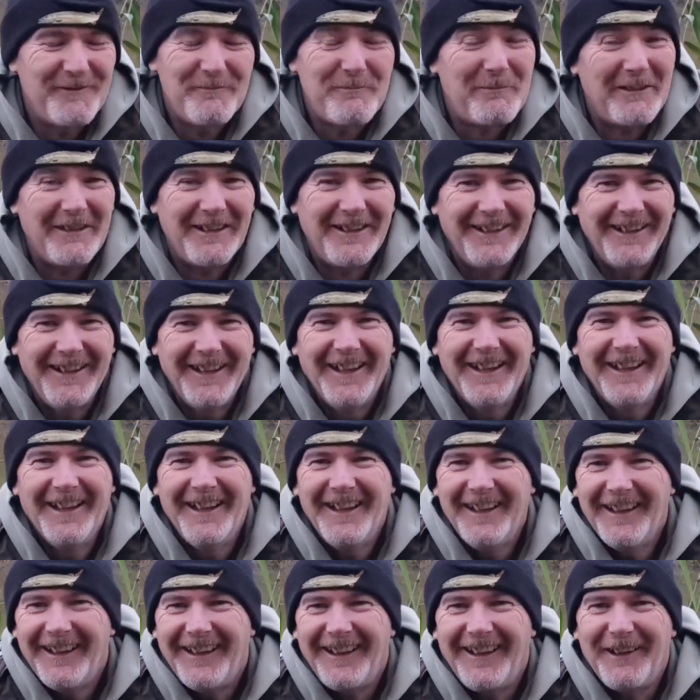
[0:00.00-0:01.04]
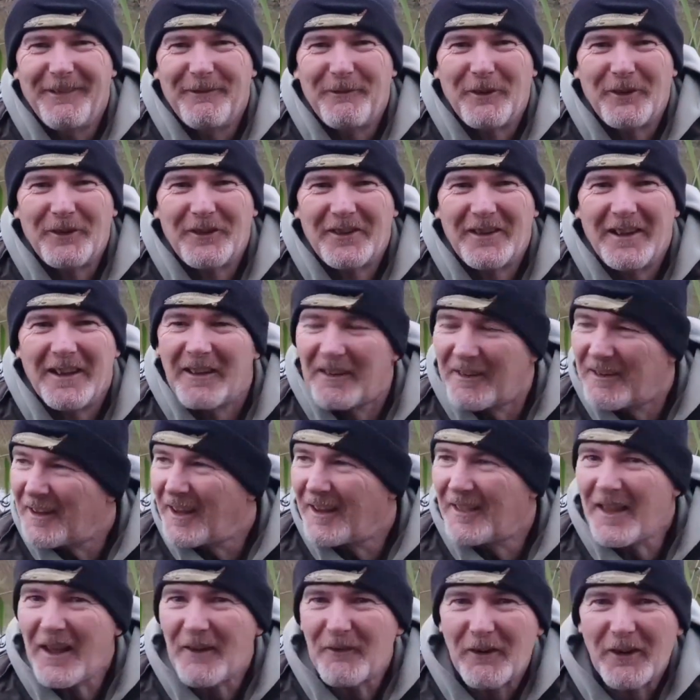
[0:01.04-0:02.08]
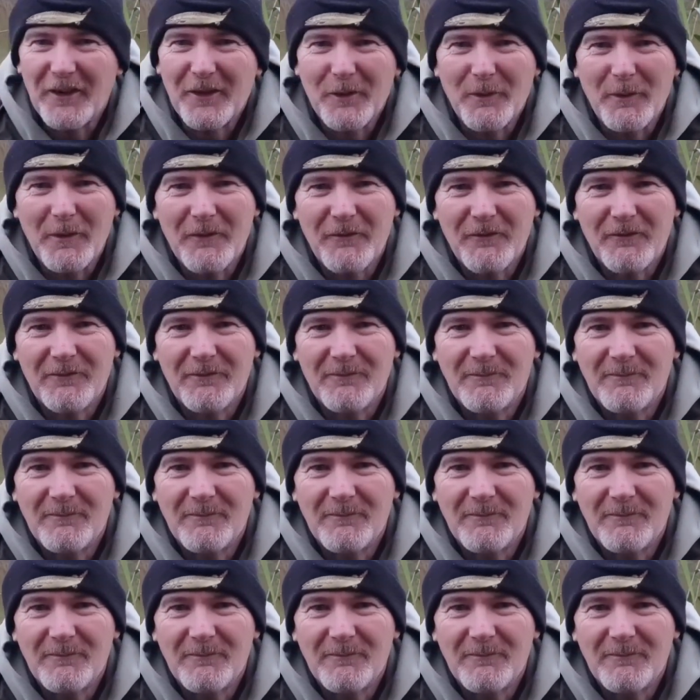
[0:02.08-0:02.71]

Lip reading: But it wasn't nothing to do with